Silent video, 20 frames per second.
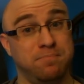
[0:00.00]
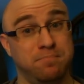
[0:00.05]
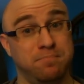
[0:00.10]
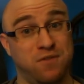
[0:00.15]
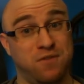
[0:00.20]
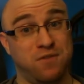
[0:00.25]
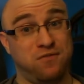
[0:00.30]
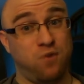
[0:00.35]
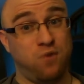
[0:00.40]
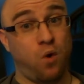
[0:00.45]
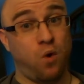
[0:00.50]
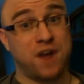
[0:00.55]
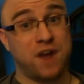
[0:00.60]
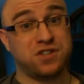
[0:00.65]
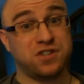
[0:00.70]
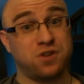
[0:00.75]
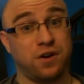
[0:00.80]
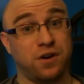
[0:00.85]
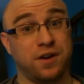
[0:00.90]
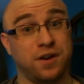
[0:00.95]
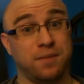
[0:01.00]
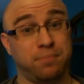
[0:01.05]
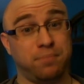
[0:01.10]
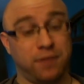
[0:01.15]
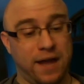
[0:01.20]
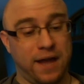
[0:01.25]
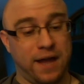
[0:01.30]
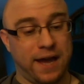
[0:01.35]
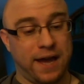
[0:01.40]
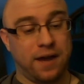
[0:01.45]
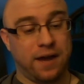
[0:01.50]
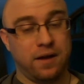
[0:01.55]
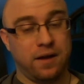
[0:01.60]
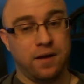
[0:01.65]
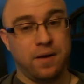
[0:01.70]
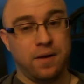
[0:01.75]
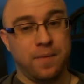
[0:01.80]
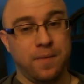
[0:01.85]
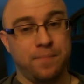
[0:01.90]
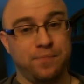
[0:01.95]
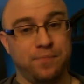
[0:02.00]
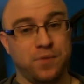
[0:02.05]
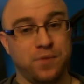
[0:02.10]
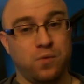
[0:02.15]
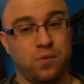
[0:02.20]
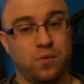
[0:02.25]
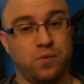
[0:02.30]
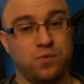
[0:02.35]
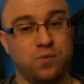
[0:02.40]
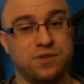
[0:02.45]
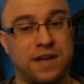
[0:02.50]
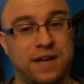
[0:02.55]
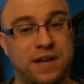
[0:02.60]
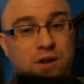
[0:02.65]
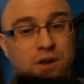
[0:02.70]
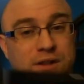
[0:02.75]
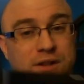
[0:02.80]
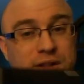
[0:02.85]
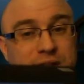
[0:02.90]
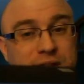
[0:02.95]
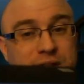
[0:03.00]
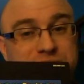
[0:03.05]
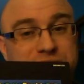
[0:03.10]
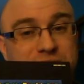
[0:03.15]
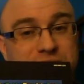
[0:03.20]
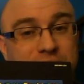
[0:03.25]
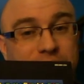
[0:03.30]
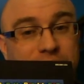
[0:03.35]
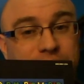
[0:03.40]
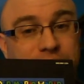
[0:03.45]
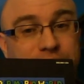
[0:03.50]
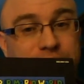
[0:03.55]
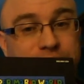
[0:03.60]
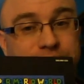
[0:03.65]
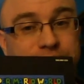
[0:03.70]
before I started to play was I looked at this thing.